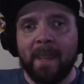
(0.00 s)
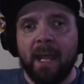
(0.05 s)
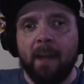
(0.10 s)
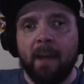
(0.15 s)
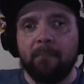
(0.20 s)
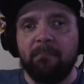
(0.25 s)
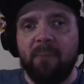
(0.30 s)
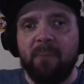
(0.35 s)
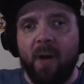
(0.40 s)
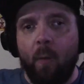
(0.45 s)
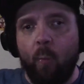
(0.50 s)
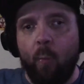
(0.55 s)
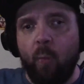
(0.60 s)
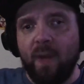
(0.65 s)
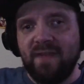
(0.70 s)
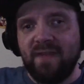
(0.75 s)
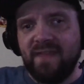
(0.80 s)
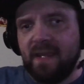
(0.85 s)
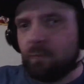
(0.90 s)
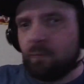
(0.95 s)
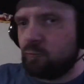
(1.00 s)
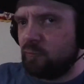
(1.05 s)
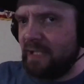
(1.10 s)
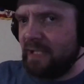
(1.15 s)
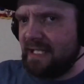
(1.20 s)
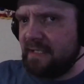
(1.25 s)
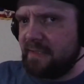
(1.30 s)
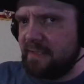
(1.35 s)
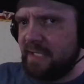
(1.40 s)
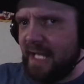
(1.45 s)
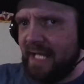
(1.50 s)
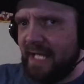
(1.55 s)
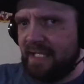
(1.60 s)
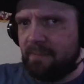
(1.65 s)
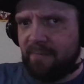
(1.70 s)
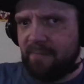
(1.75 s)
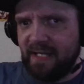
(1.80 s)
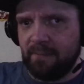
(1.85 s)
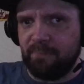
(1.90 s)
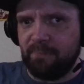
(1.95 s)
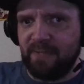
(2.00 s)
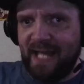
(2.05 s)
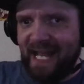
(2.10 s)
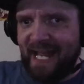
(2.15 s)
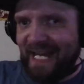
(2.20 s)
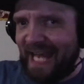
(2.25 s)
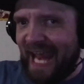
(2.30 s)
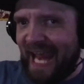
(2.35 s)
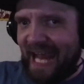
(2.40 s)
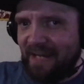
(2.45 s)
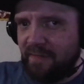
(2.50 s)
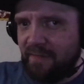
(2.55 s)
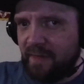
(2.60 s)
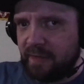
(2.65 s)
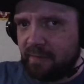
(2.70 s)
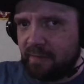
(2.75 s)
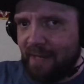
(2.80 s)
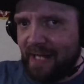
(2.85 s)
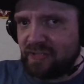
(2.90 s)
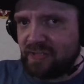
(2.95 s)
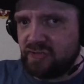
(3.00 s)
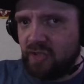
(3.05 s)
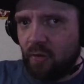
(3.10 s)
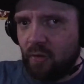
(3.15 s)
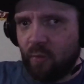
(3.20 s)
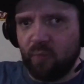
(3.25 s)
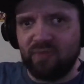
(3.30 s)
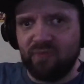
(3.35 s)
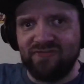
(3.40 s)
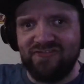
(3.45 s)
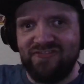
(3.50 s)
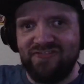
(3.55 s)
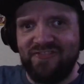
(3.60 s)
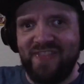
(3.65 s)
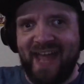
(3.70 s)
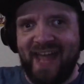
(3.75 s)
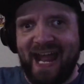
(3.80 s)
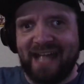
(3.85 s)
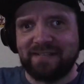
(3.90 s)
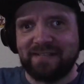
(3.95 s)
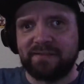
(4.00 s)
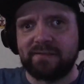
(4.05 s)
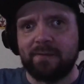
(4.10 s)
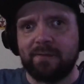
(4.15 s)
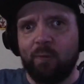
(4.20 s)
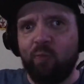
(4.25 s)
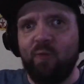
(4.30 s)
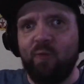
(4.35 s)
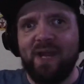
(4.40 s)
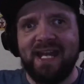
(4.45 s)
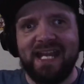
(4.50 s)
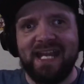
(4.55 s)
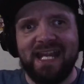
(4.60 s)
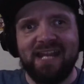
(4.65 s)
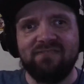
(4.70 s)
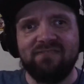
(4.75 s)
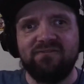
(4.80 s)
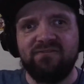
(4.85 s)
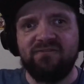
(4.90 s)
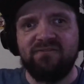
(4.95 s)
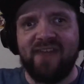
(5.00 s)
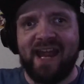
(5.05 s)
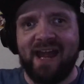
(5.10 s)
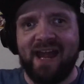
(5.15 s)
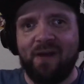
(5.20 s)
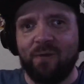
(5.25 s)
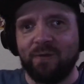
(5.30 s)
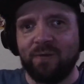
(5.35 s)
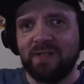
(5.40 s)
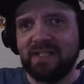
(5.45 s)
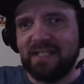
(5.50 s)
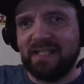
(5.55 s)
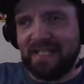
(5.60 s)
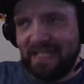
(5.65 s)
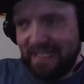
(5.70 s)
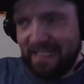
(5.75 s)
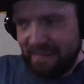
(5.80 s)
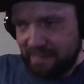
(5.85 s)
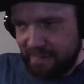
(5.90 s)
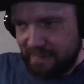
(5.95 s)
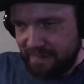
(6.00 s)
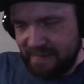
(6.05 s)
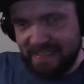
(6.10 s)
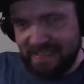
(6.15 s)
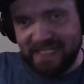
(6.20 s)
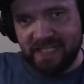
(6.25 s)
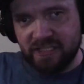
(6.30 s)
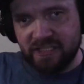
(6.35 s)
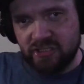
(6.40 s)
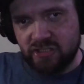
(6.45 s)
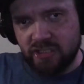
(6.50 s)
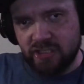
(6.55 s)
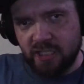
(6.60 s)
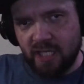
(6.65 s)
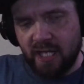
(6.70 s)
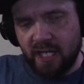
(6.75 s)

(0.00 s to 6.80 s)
But when they redesigned it, made it black, added the scratch logo, that's when it found its niche.